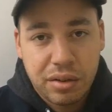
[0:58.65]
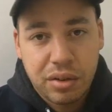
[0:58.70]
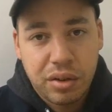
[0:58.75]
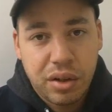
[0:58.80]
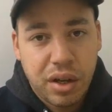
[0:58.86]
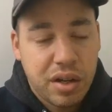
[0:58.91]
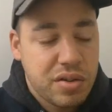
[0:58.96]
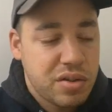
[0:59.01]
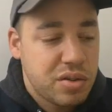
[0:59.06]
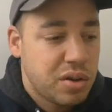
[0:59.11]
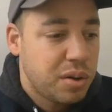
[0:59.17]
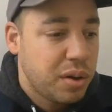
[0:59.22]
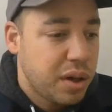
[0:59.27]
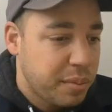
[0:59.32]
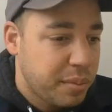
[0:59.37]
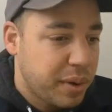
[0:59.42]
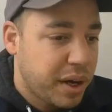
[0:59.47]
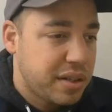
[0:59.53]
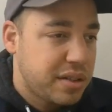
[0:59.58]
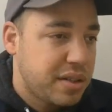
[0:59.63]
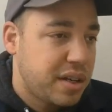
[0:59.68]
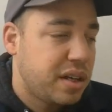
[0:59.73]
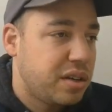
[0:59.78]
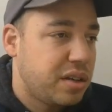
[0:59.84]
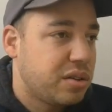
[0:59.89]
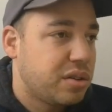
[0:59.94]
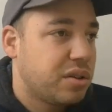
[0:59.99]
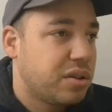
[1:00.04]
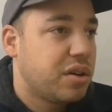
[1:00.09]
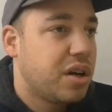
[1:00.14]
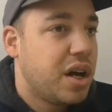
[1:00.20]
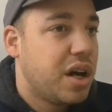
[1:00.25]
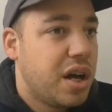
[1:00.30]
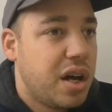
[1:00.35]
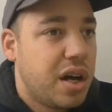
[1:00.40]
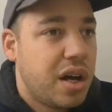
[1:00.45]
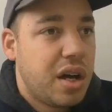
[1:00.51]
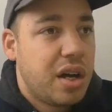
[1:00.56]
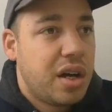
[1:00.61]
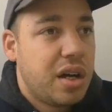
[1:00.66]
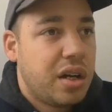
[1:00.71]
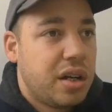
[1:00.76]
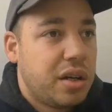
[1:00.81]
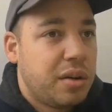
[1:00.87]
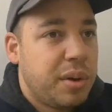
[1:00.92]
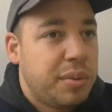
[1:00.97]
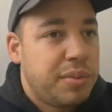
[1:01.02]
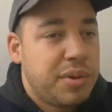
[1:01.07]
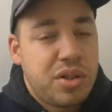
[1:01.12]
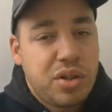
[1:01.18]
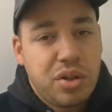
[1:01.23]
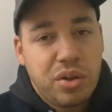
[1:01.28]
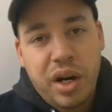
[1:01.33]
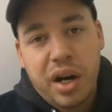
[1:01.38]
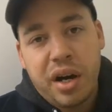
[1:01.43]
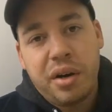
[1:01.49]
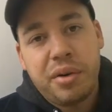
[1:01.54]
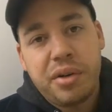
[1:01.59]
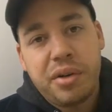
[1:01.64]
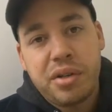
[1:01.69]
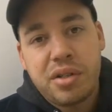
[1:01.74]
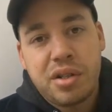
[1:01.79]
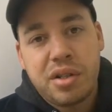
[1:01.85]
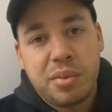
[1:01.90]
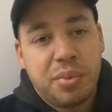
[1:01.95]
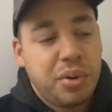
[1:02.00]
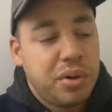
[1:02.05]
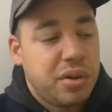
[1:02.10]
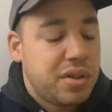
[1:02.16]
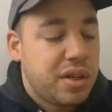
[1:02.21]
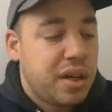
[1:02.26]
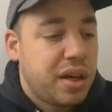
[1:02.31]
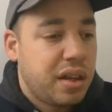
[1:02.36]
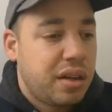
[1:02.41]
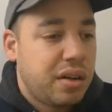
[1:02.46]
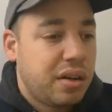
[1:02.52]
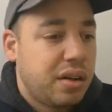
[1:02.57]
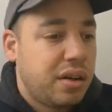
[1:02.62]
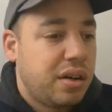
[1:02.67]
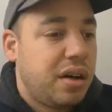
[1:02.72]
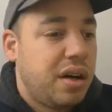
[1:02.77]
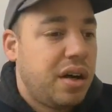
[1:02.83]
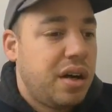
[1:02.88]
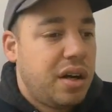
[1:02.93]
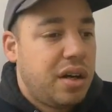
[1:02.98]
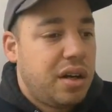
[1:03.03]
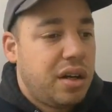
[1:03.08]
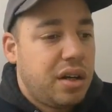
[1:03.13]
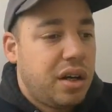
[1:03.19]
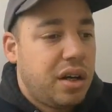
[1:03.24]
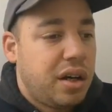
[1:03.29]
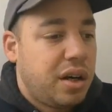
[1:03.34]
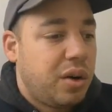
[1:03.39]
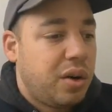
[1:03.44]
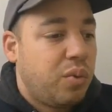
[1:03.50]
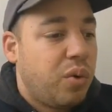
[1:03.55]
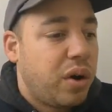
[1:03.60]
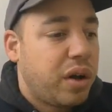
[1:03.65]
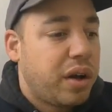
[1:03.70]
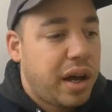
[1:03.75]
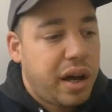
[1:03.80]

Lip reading: Okay, so it might take you maybe 2 hours to put together 1